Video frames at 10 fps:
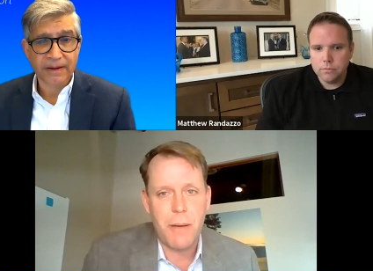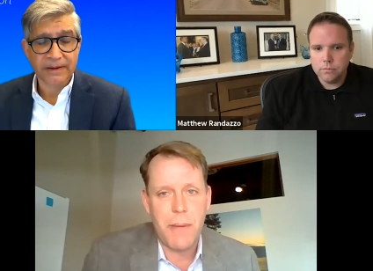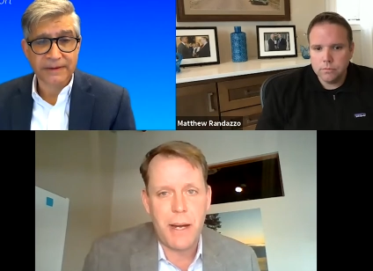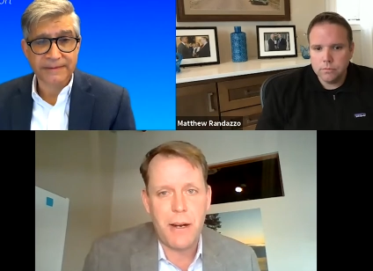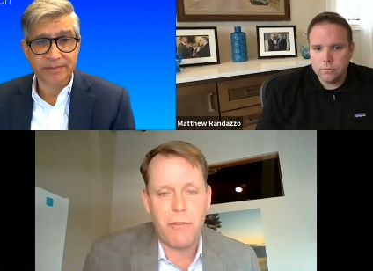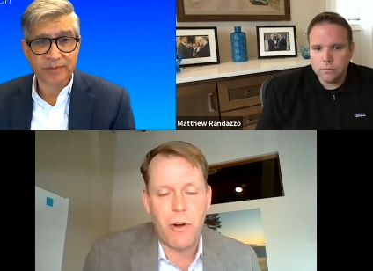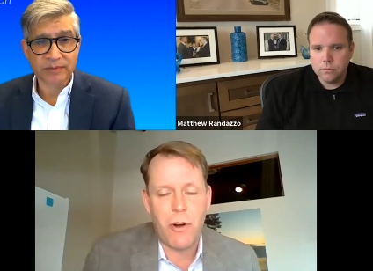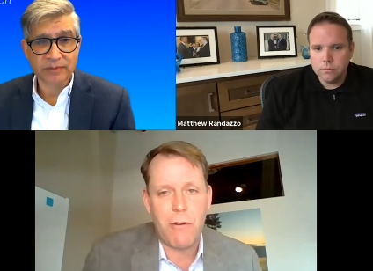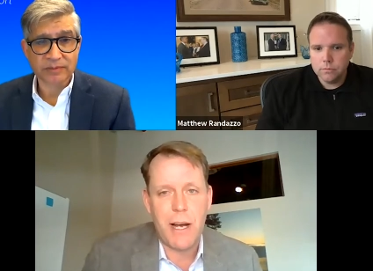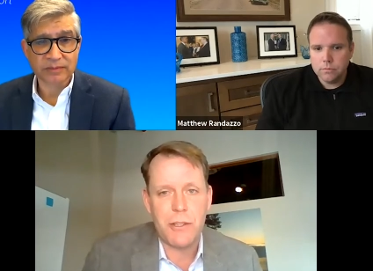Speaker 1: the
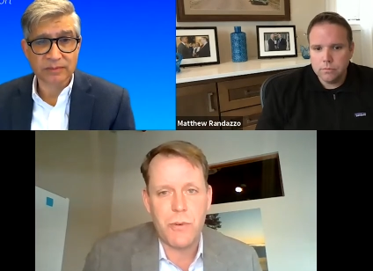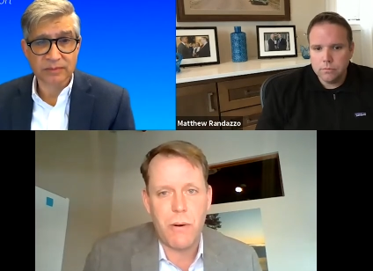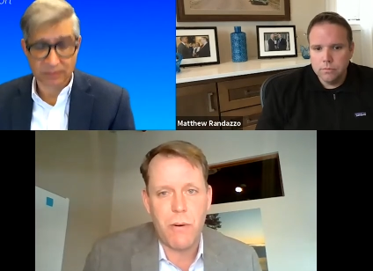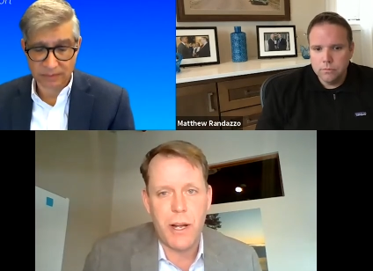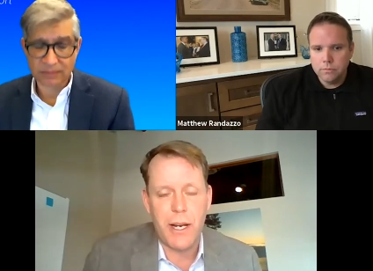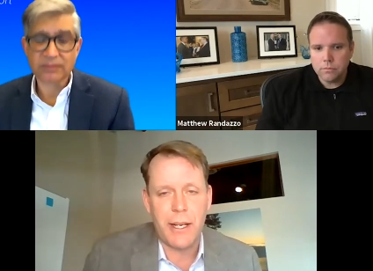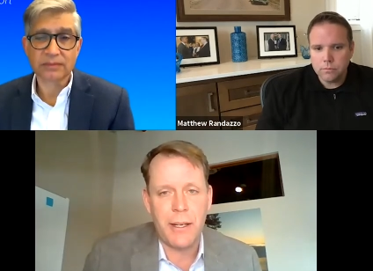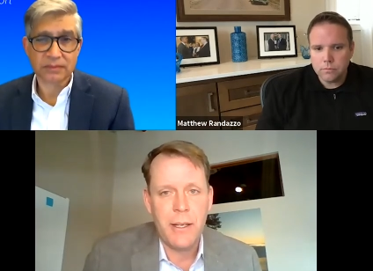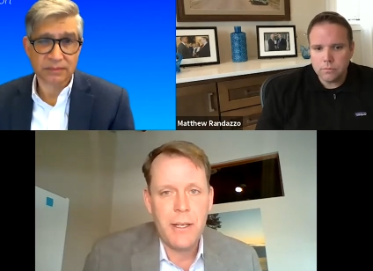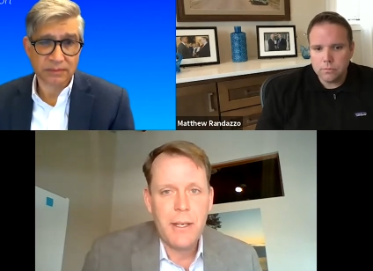competitive grant rounds we were
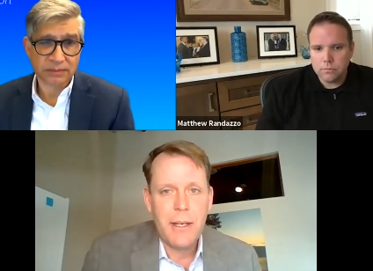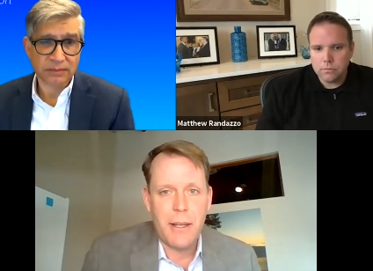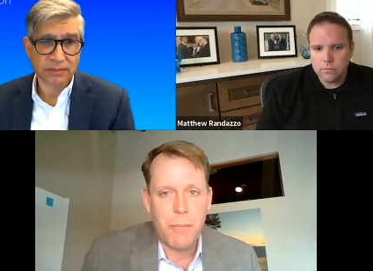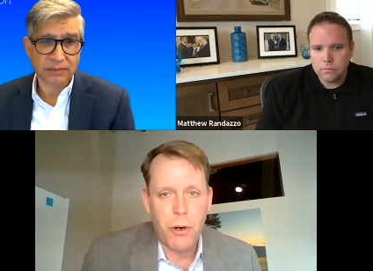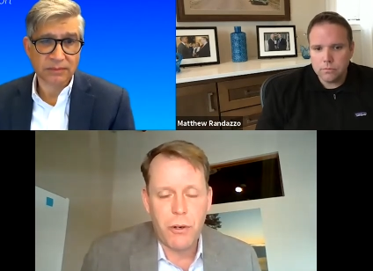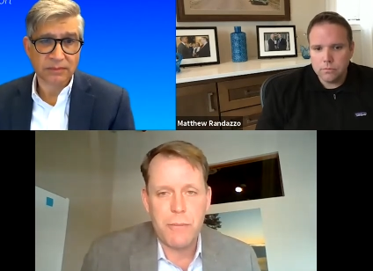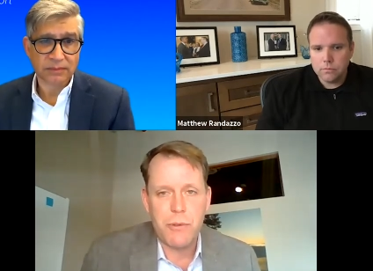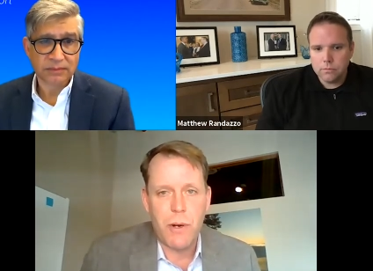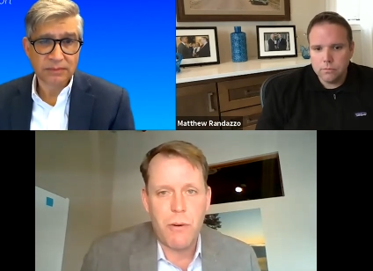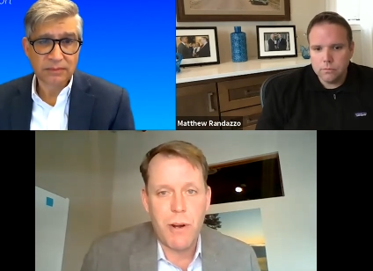running, the
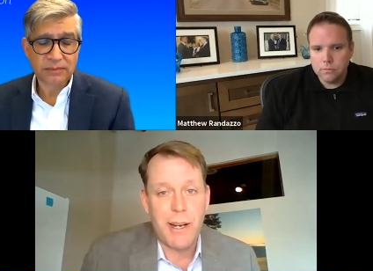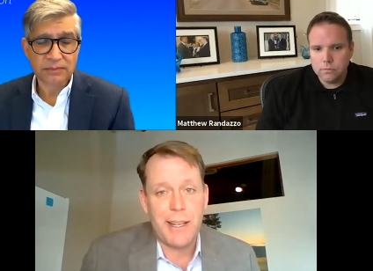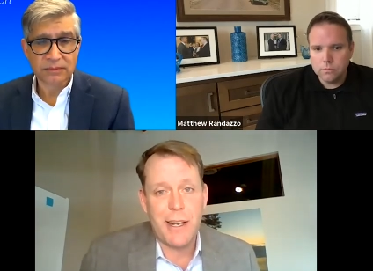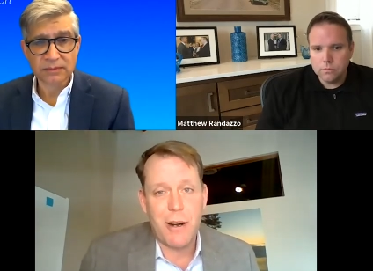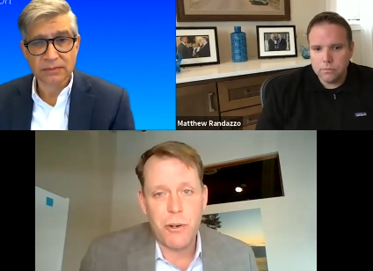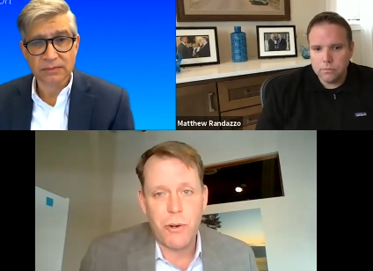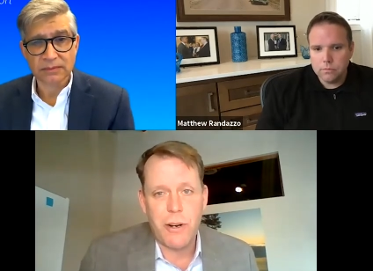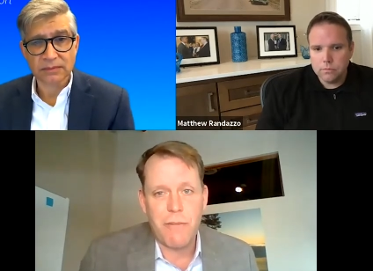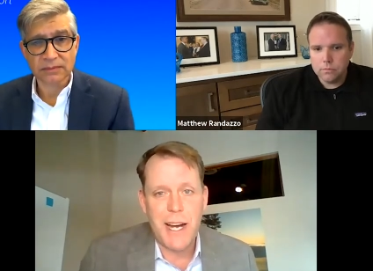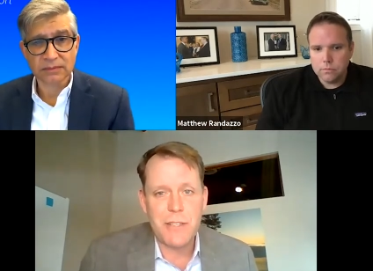programs we were running, and then our
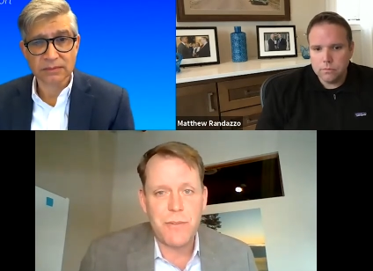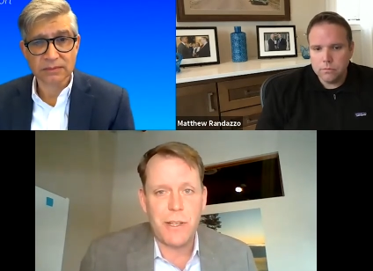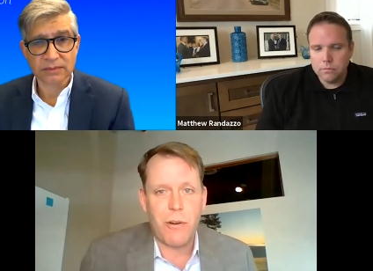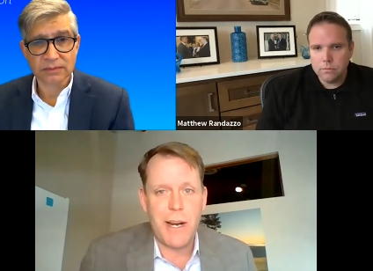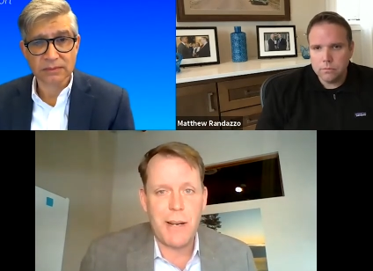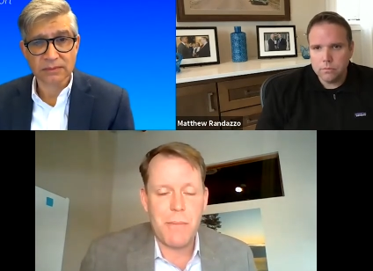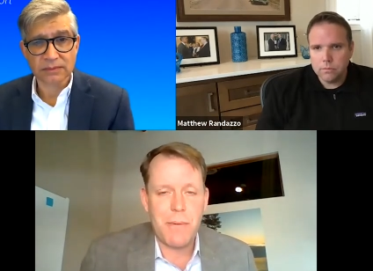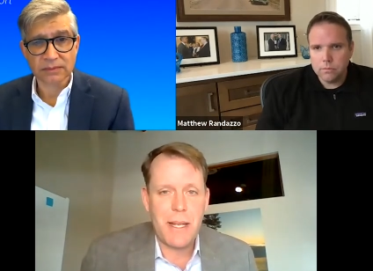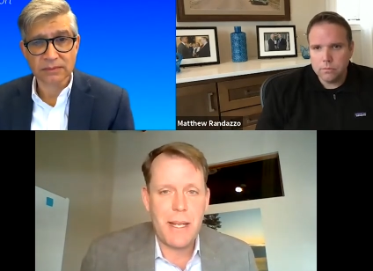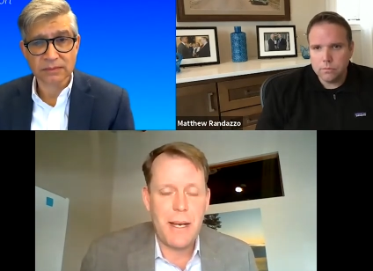donor advised fund grant
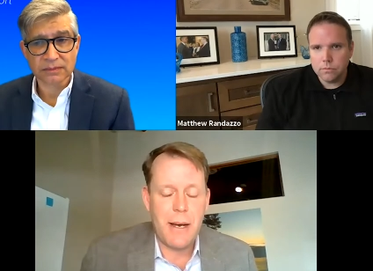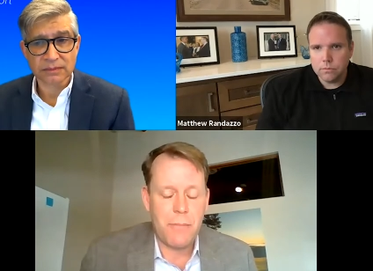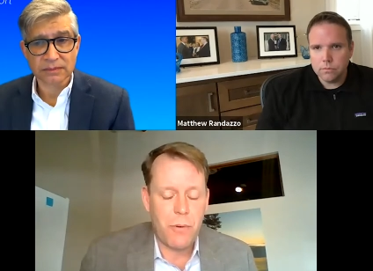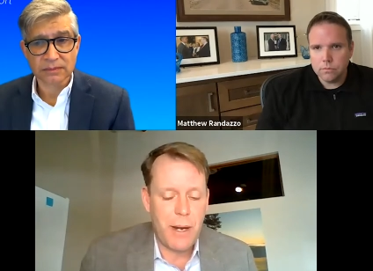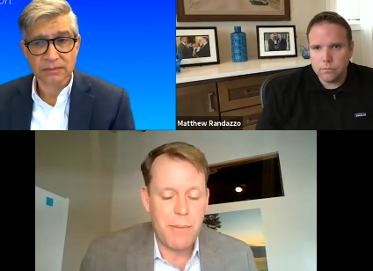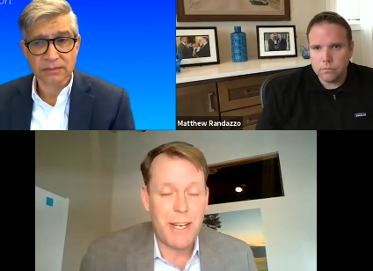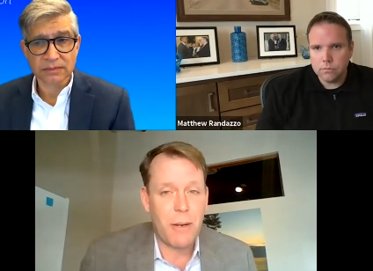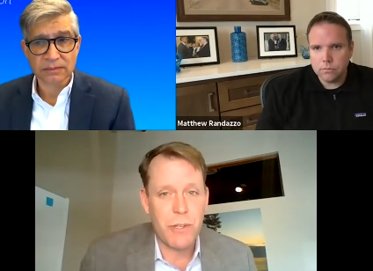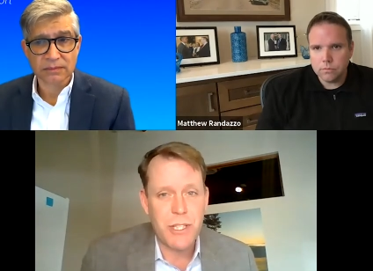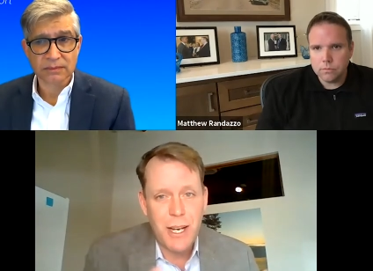
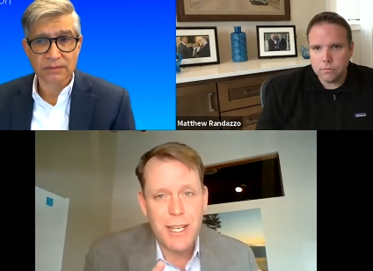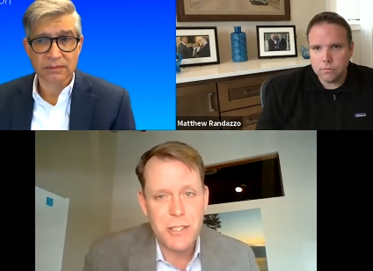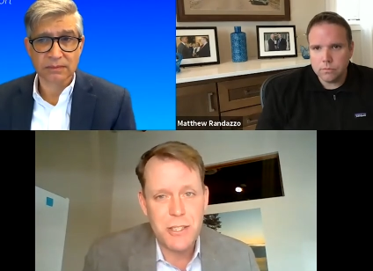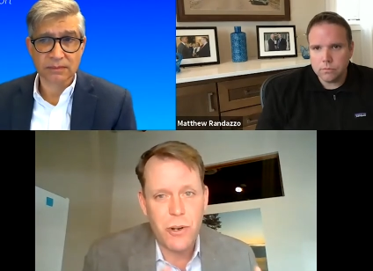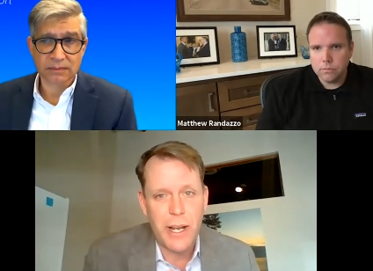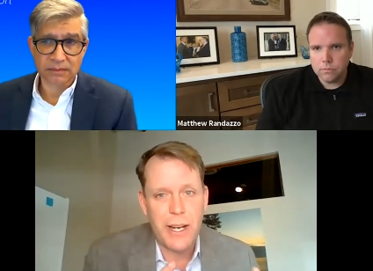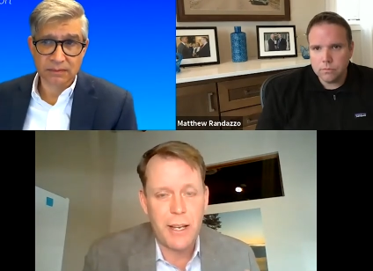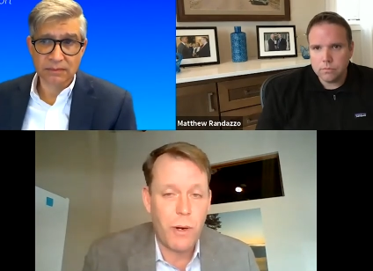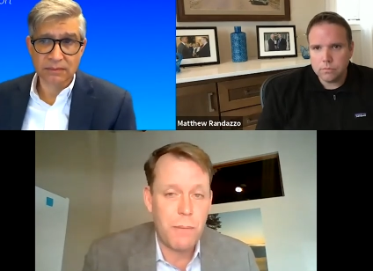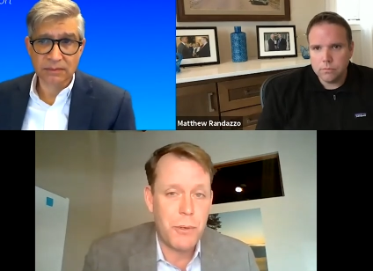making was
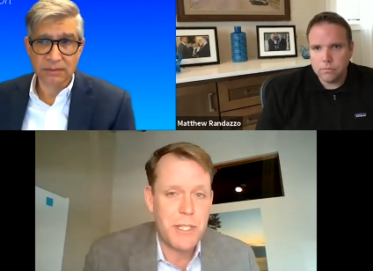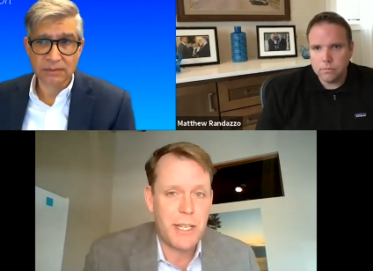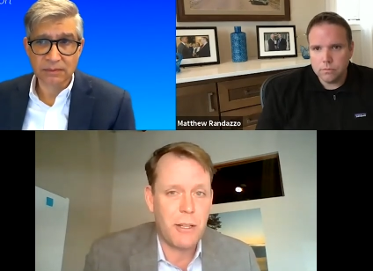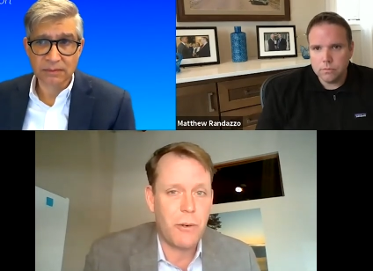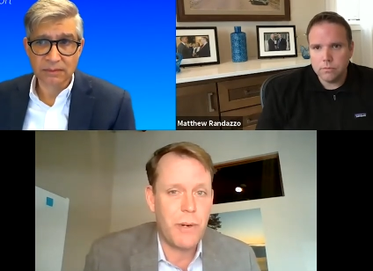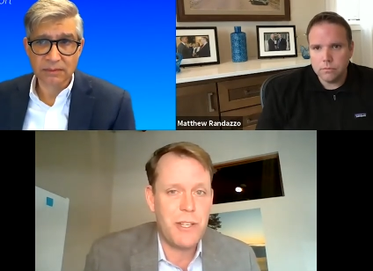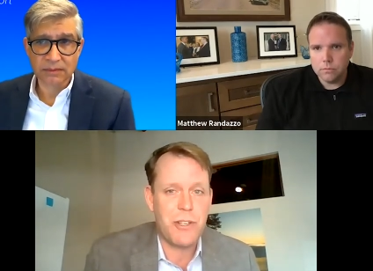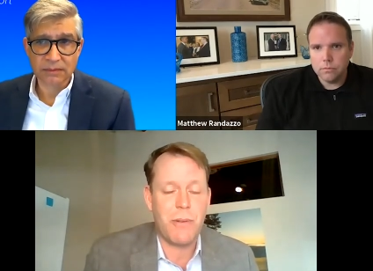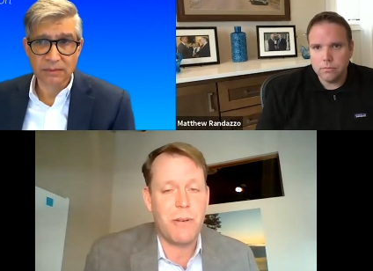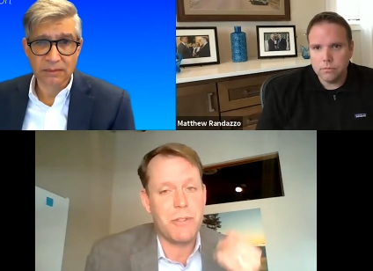concentrating in one particular
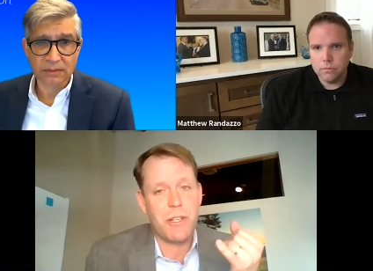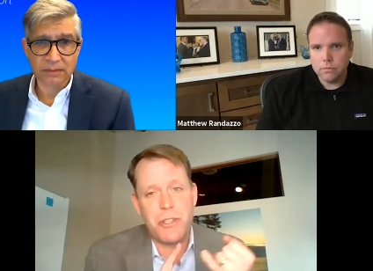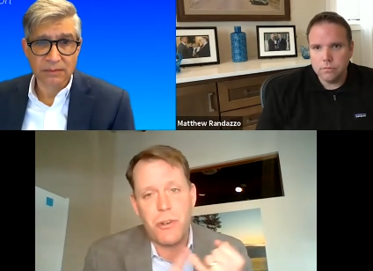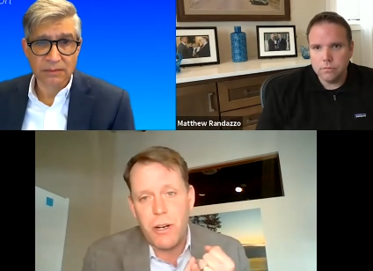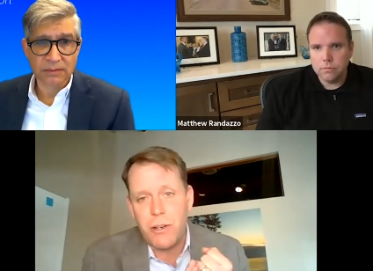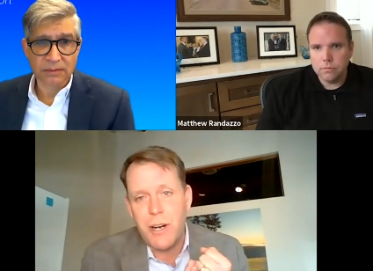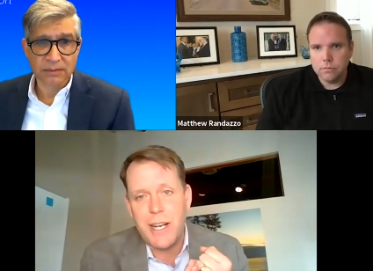region. There was a stronger